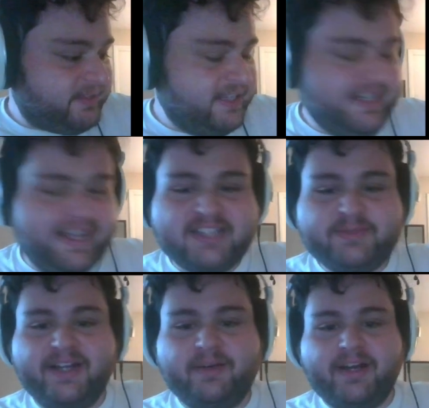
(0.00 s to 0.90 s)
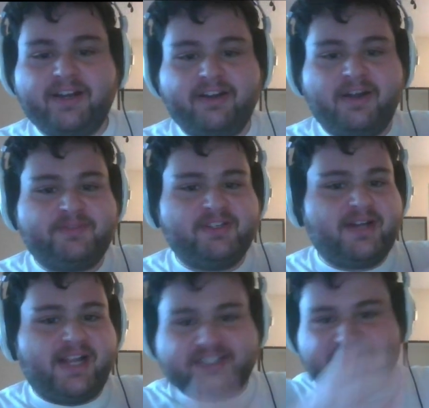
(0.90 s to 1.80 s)
Yeah, that's why I don't want to interrupt you, and
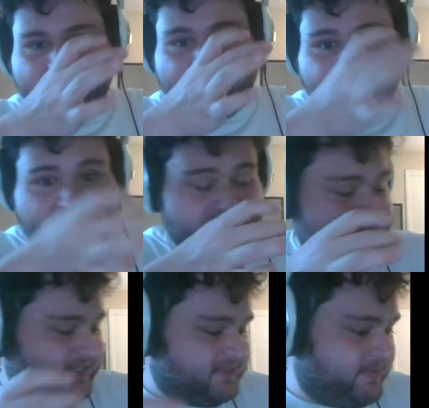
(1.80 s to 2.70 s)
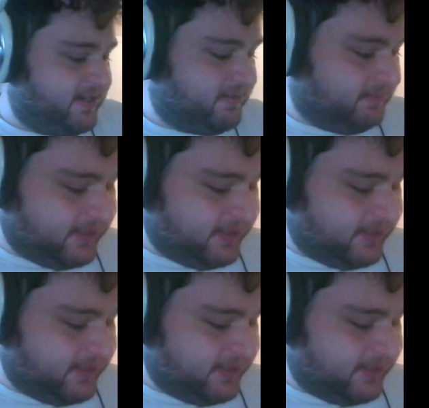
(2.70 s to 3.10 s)
I just keep doing that because that's me.